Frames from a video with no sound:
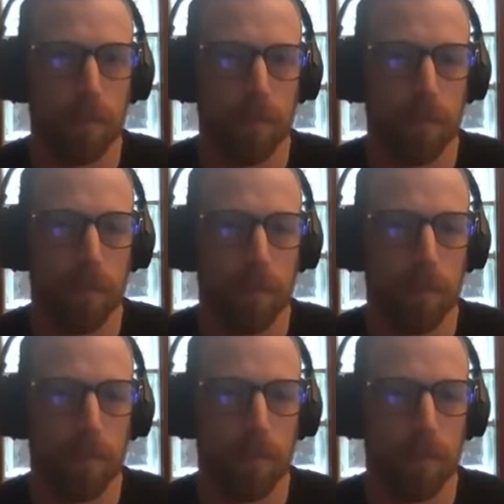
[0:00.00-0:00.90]

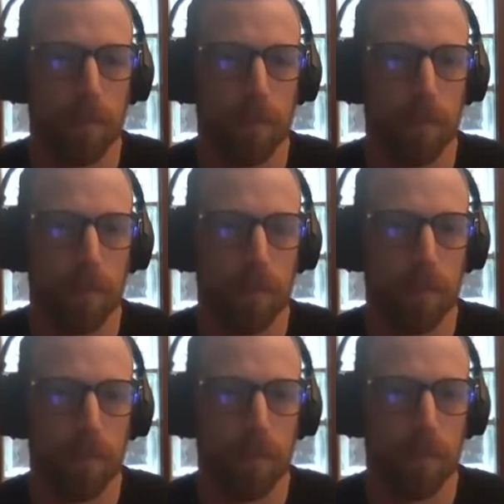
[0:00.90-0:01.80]

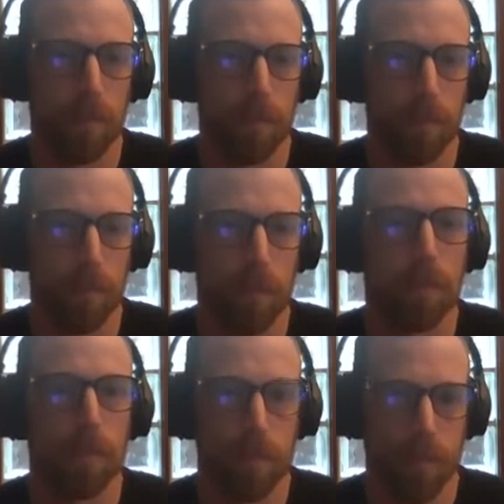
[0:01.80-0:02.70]

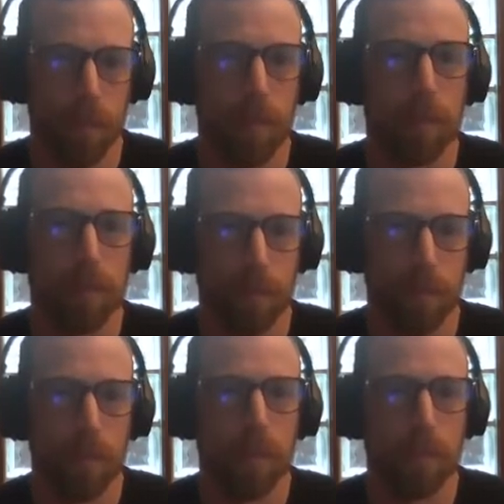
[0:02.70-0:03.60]

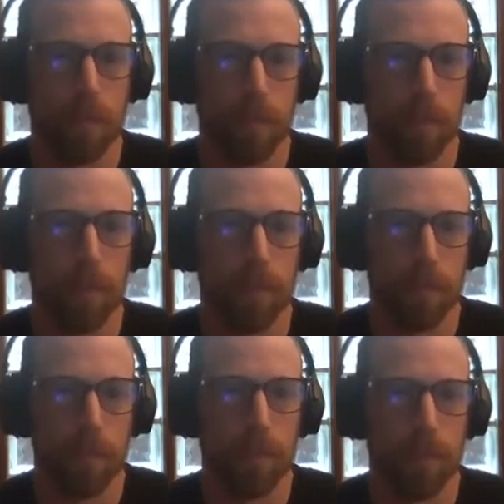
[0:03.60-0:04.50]

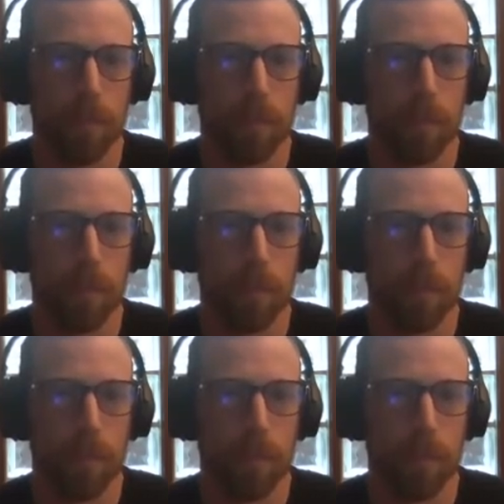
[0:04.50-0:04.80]
[no speech]